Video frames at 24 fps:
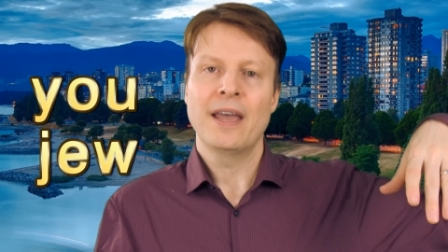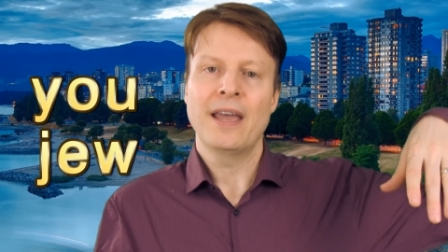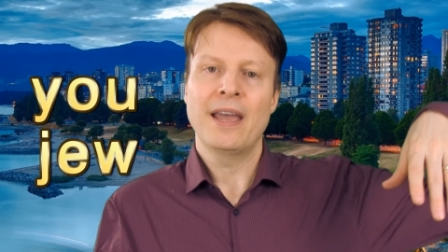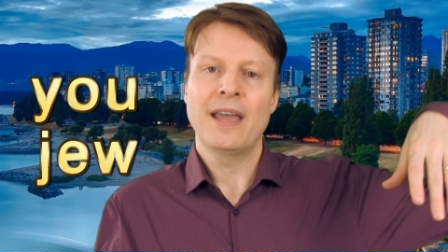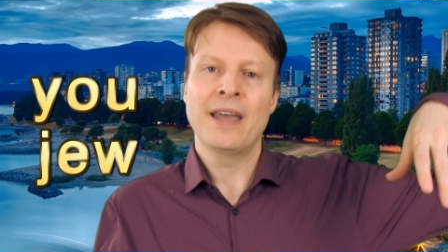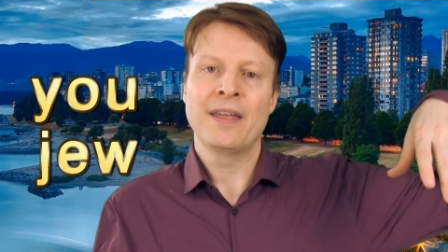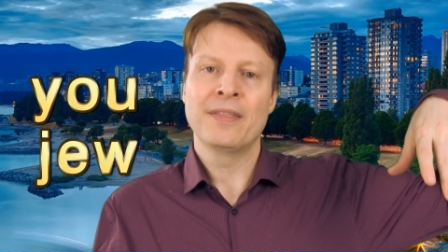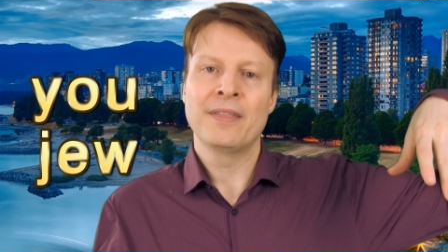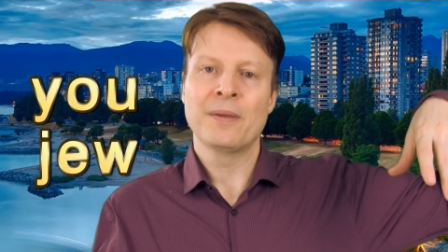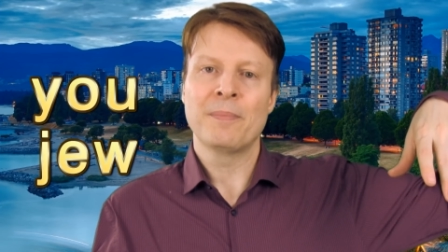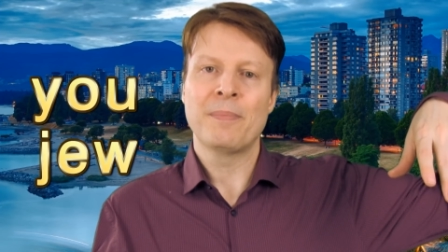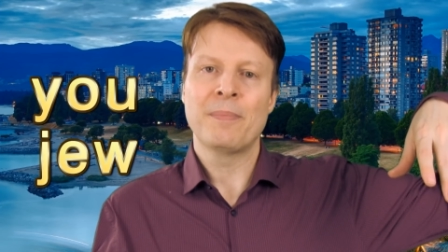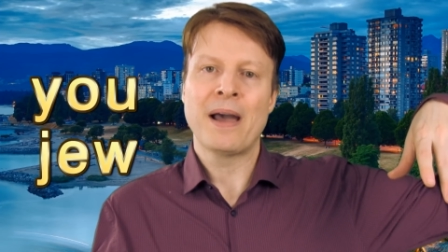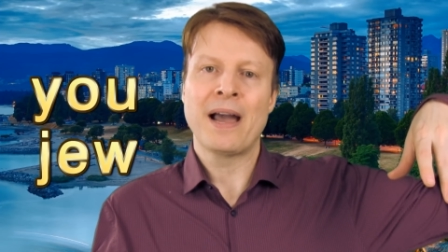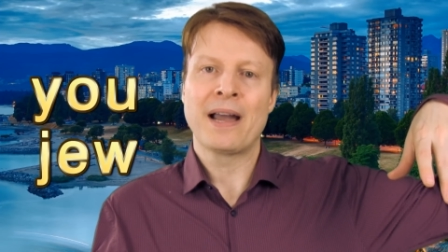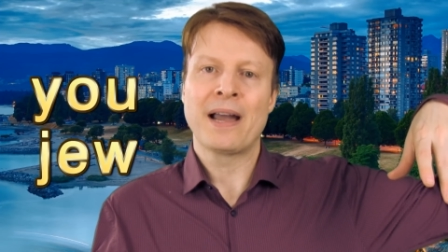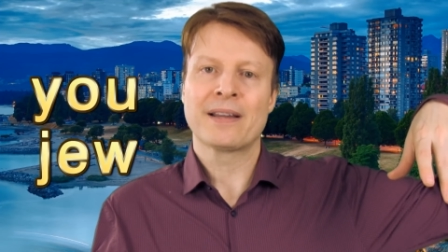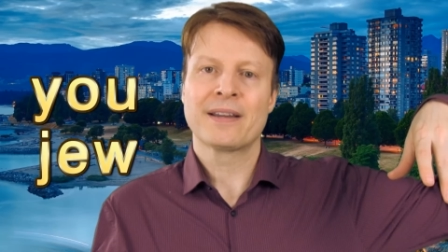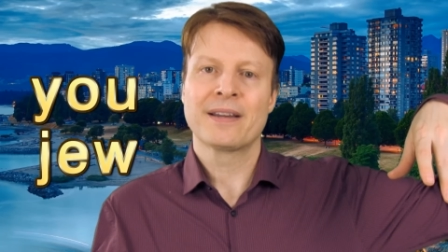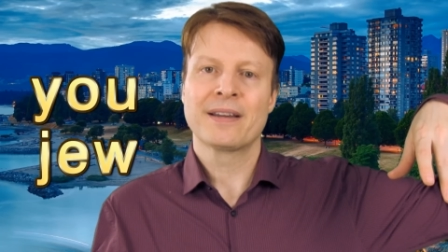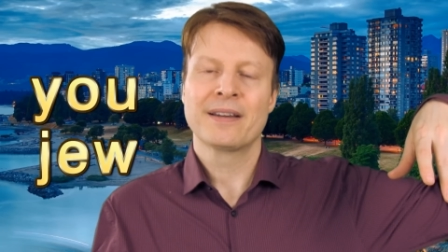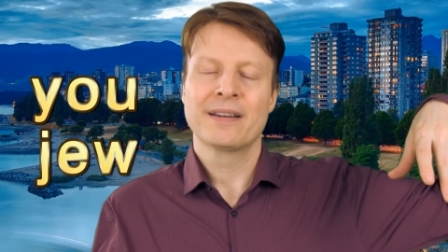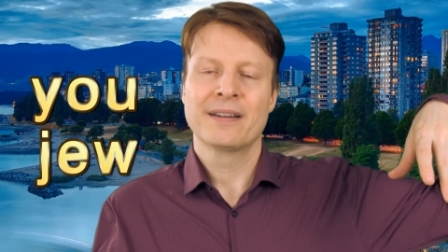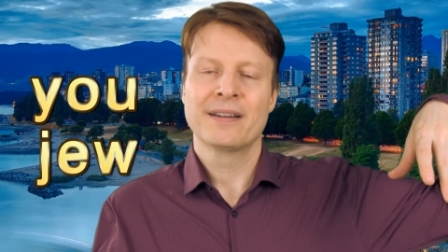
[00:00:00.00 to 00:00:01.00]
and the
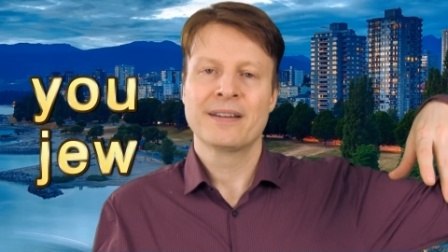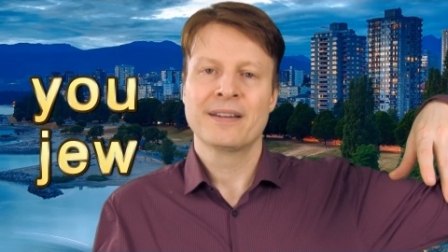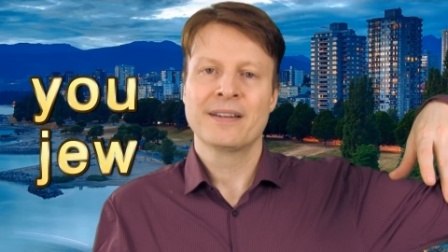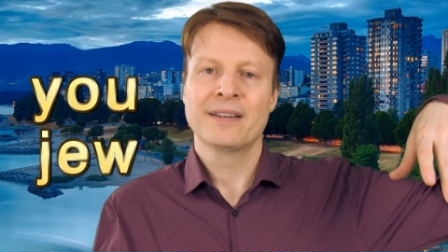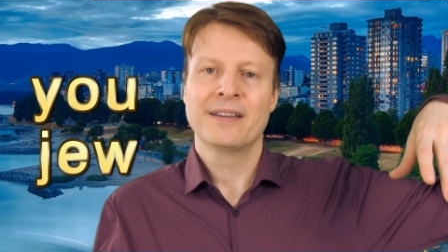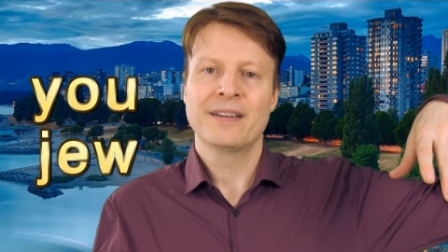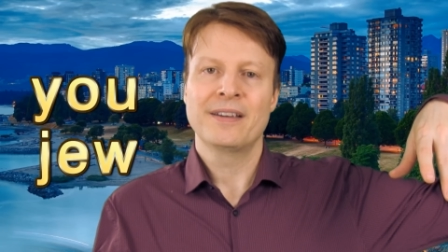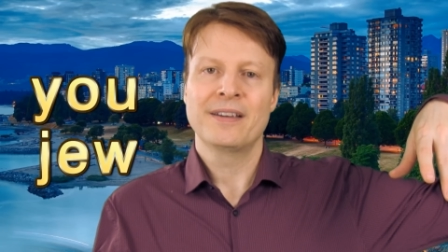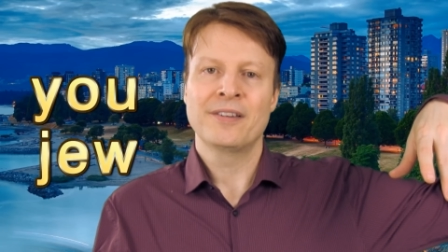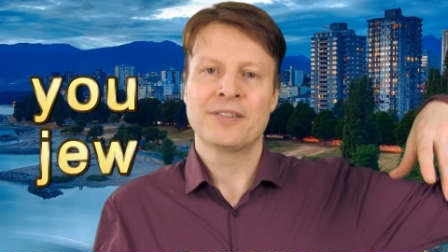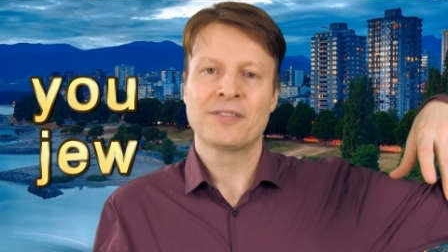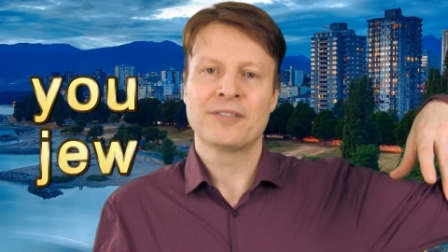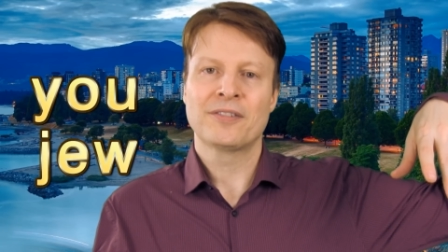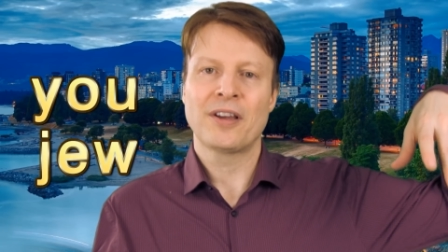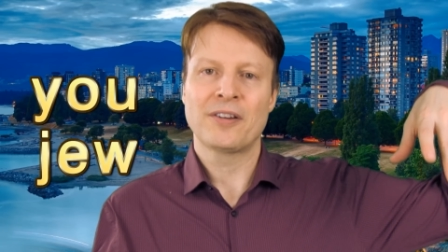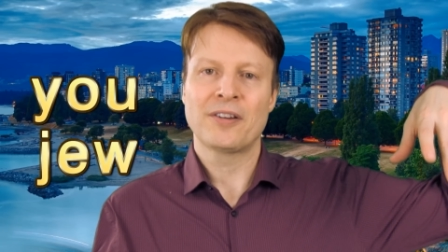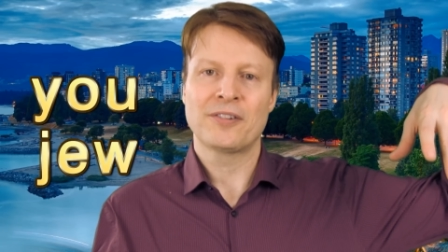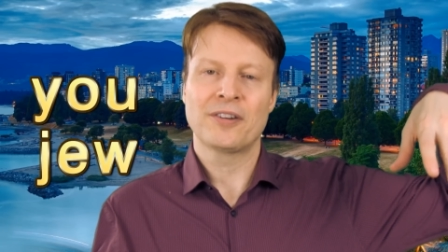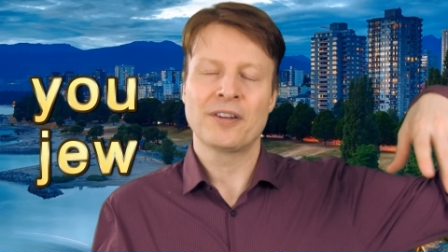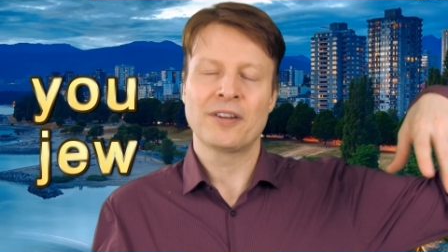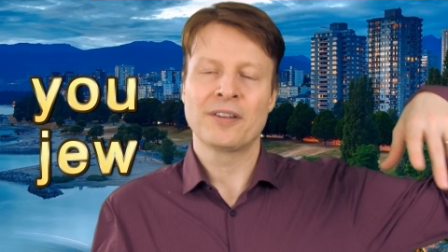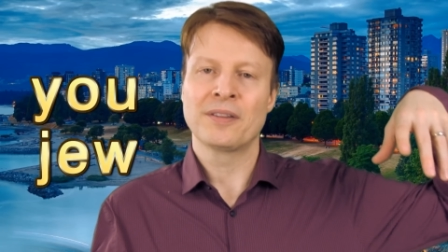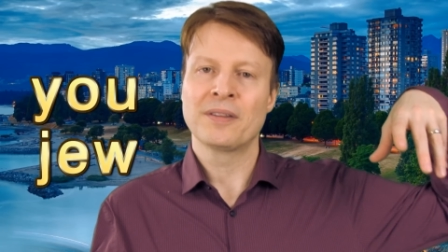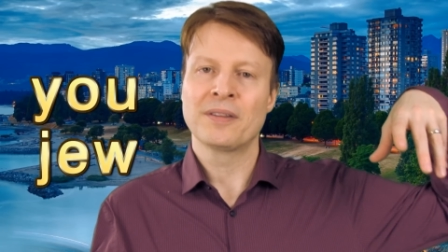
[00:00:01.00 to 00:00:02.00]
back is
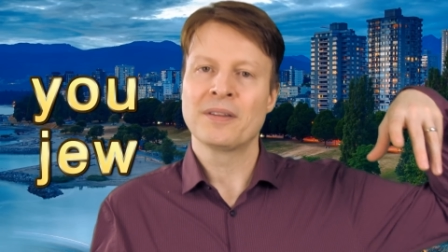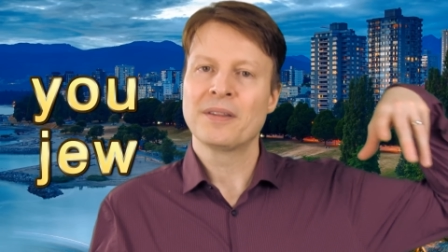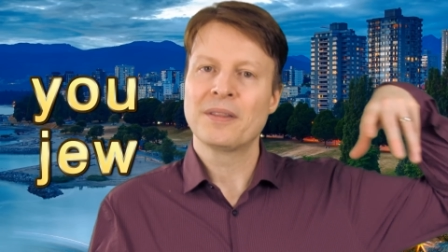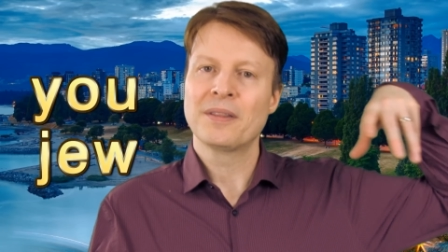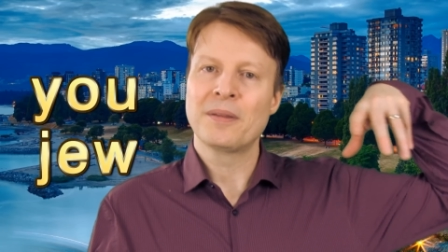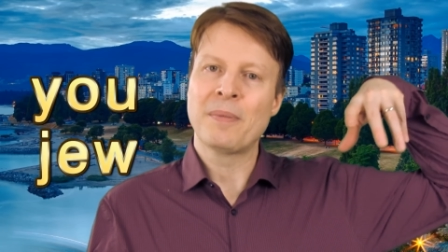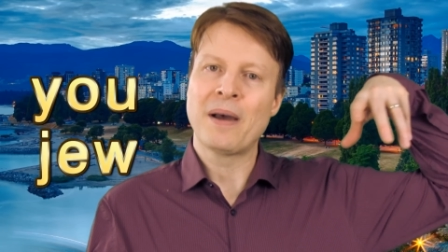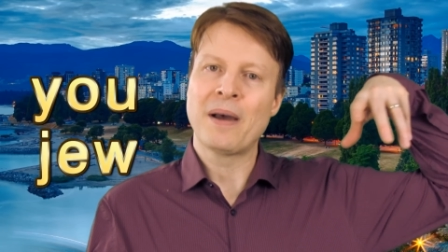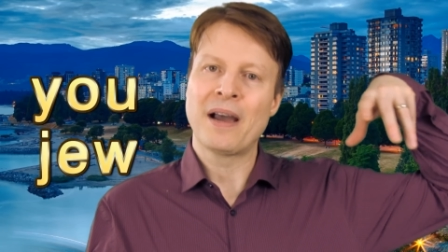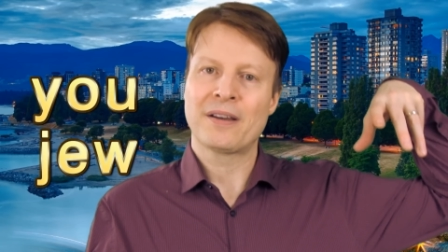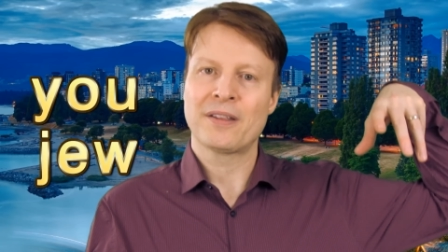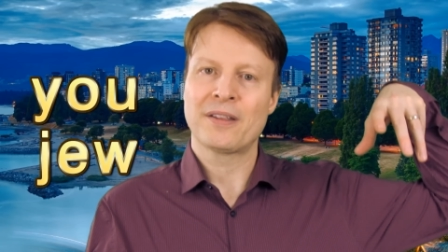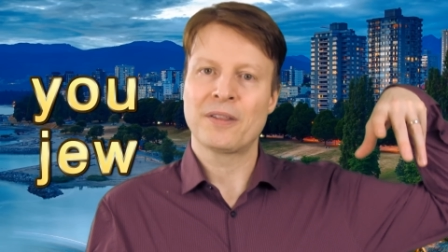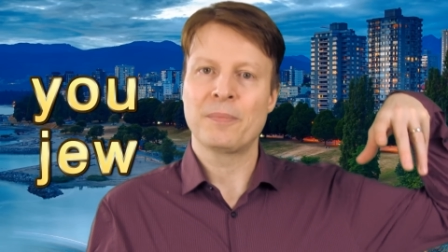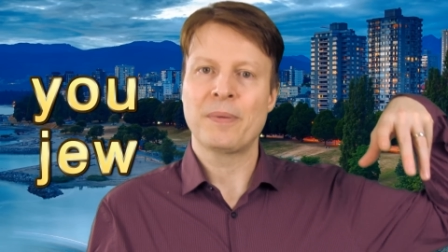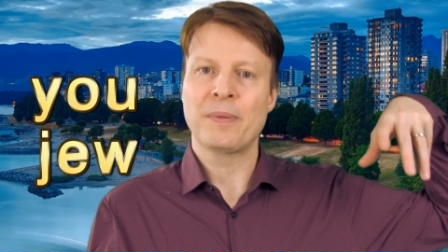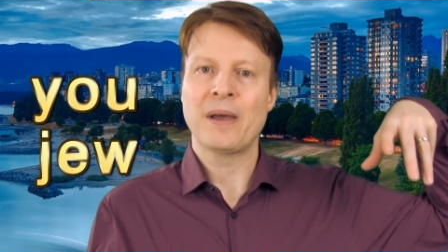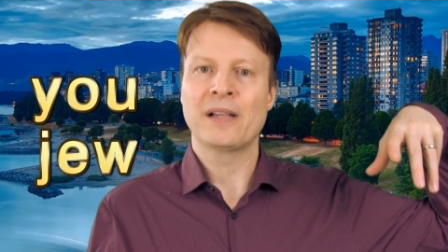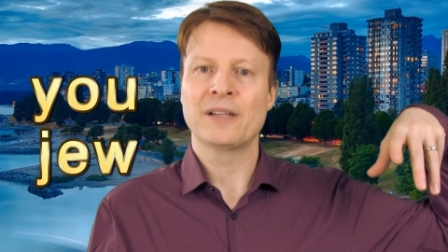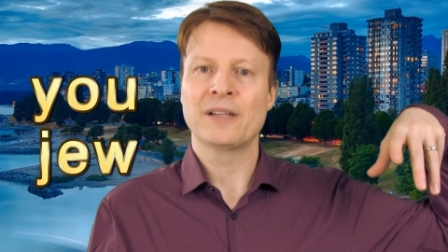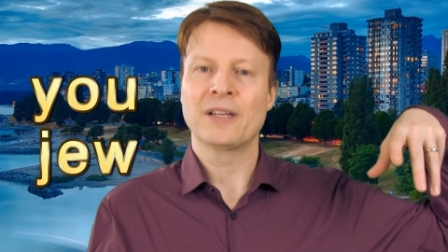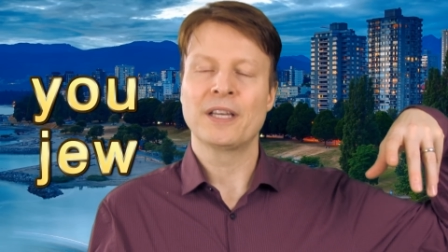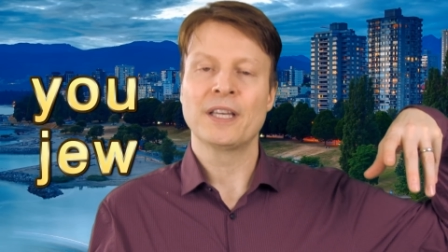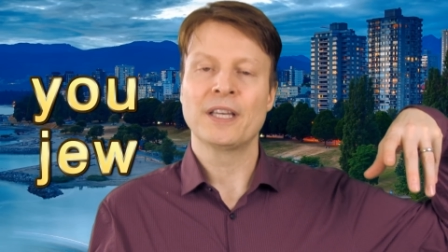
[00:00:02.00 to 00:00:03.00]
touching the back of the
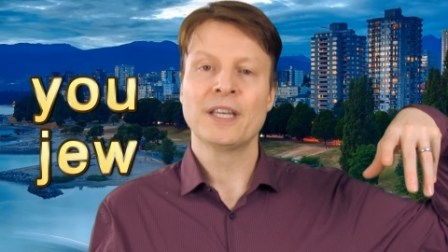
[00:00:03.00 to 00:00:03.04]
palate.